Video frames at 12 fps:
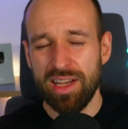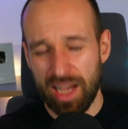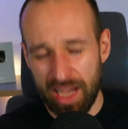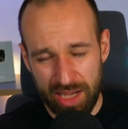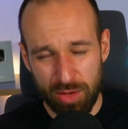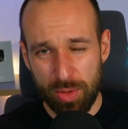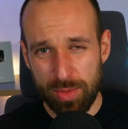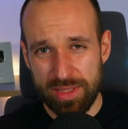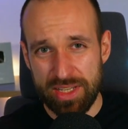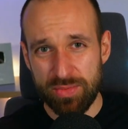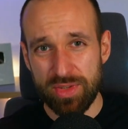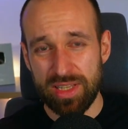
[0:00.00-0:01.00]
we will
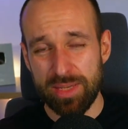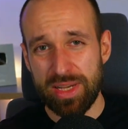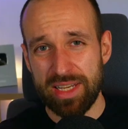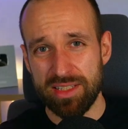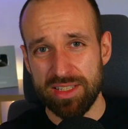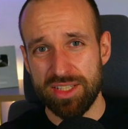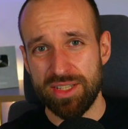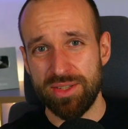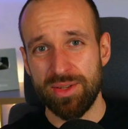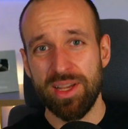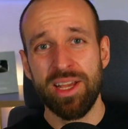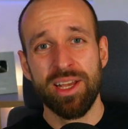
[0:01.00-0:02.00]
definitely make this
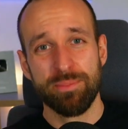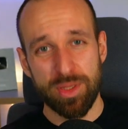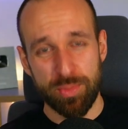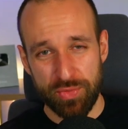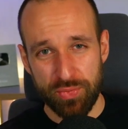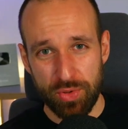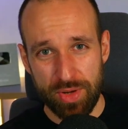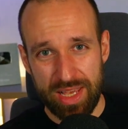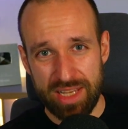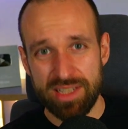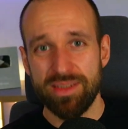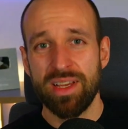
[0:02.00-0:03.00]
do. But before
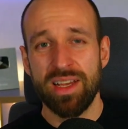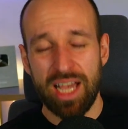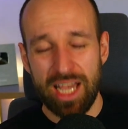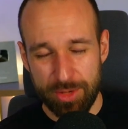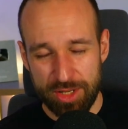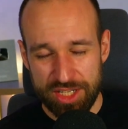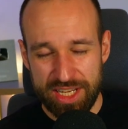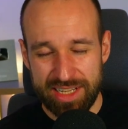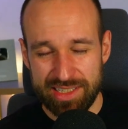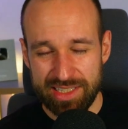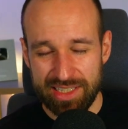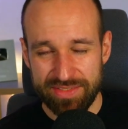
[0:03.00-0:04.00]
that, I'm going to take
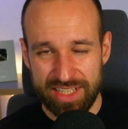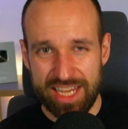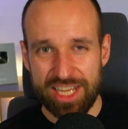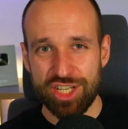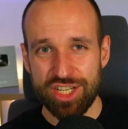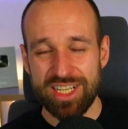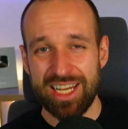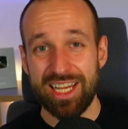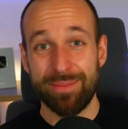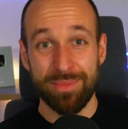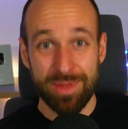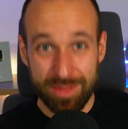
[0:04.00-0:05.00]
a little vacation
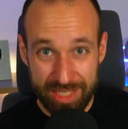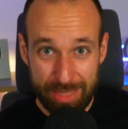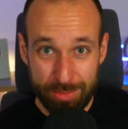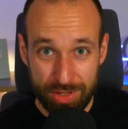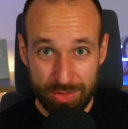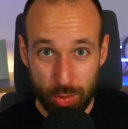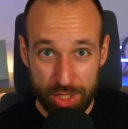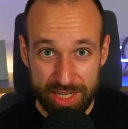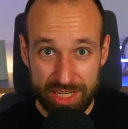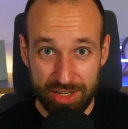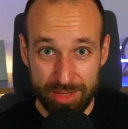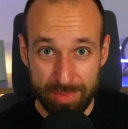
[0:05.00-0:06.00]
time, keep on
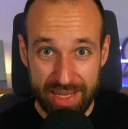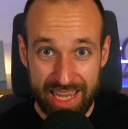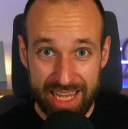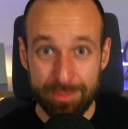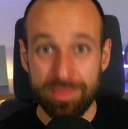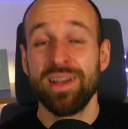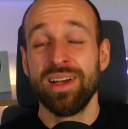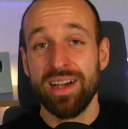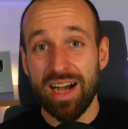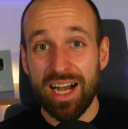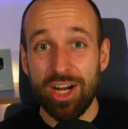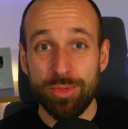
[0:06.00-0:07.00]
working on my app.
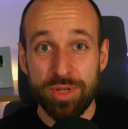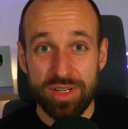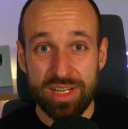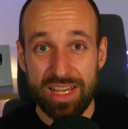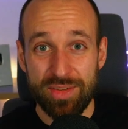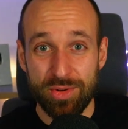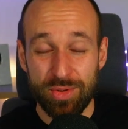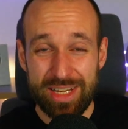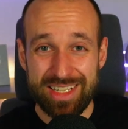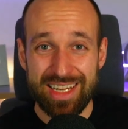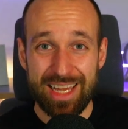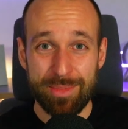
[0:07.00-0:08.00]
I hope you're gonna have a
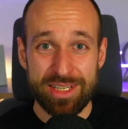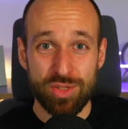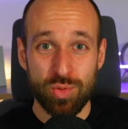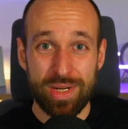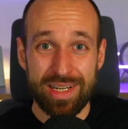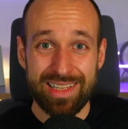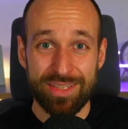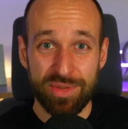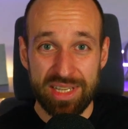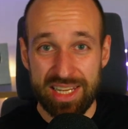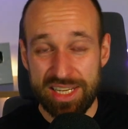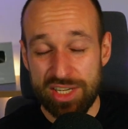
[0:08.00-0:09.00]
great time as well. If you
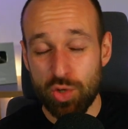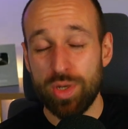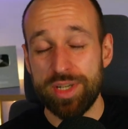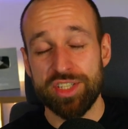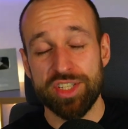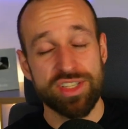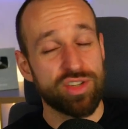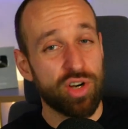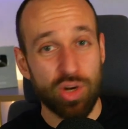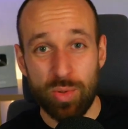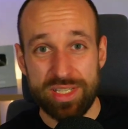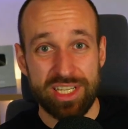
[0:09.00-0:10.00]
got any questions,
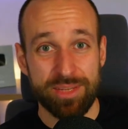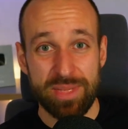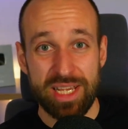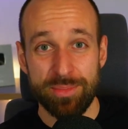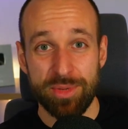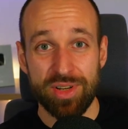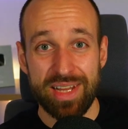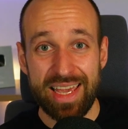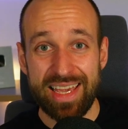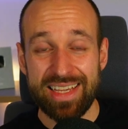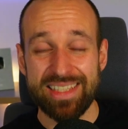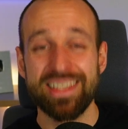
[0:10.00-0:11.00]
always hit me up on
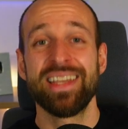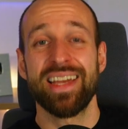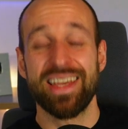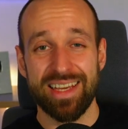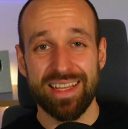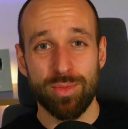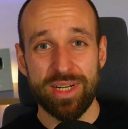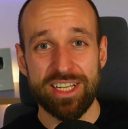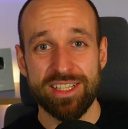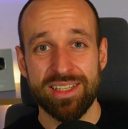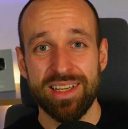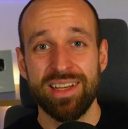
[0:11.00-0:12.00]
X, and
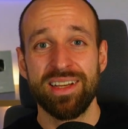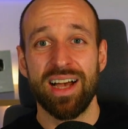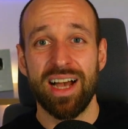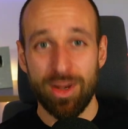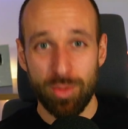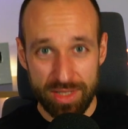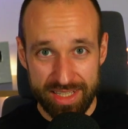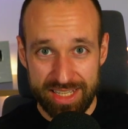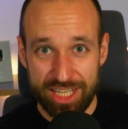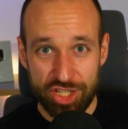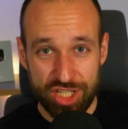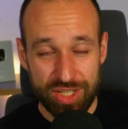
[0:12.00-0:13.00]
otherwise, I will
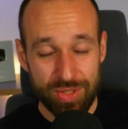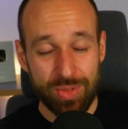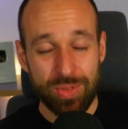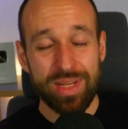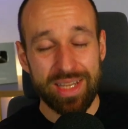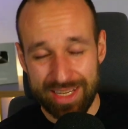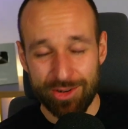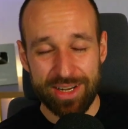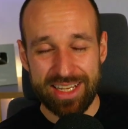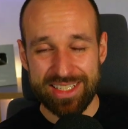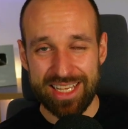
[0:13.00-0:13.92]
catch you in our next